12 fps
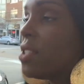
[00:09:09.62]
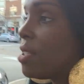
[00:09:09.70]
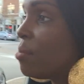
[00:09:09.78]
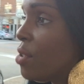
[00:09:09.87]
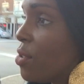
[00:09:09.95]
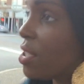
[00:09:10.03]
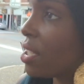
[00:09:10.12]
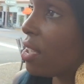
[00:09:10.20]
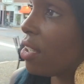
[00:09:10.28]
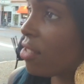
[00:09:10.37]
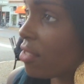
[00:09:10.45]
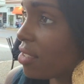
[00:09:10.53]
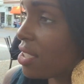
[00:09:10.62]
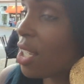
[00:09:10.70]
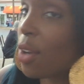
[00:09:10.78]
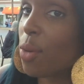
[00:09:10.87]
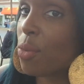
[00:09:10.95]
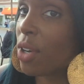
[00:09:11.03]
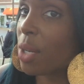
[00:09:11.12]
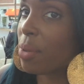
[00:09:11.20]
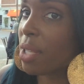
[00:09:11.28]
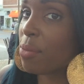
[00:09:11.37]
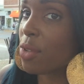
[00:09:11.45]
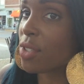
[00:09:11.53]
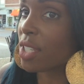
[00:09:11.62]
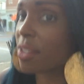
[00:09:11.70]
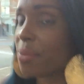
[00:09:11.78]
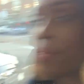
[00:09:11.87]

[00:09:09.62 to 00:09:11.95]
to the music, though? Tell homeboy to play the music.